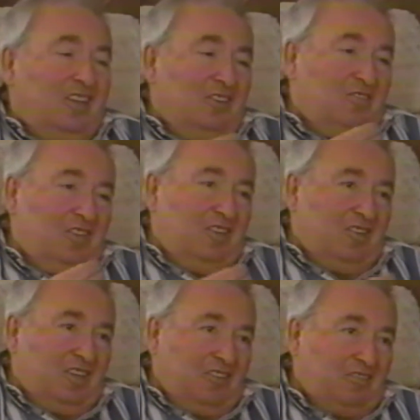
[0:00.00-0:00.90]
you're the
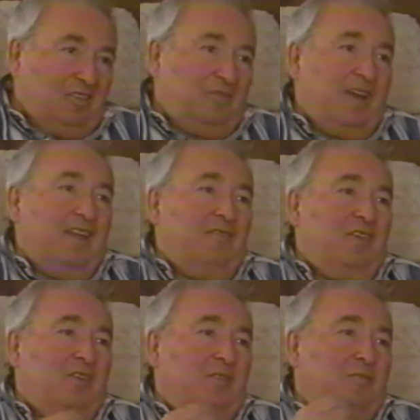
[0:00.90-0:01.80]
only survivor,
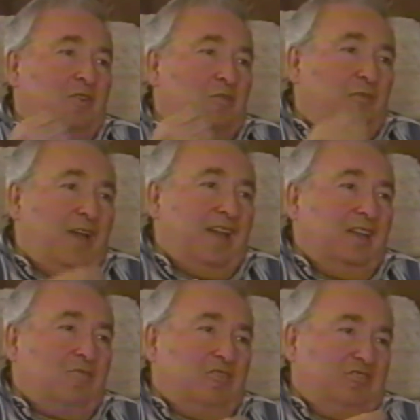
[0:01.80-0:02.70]
and your
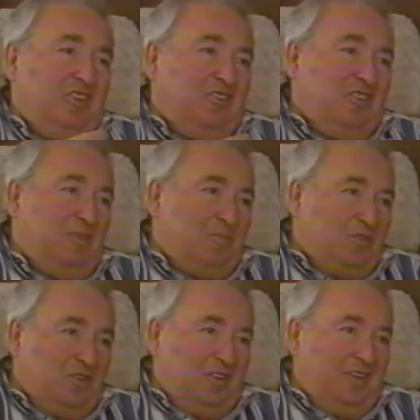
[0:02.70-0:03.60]
father was the only
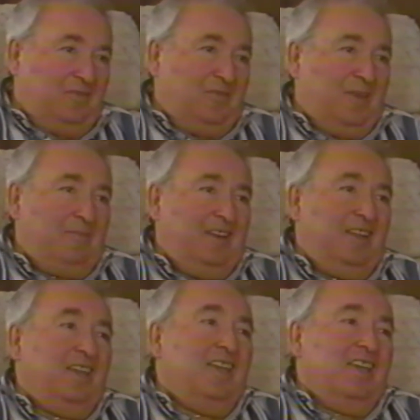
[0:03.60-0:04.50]
boy in the family,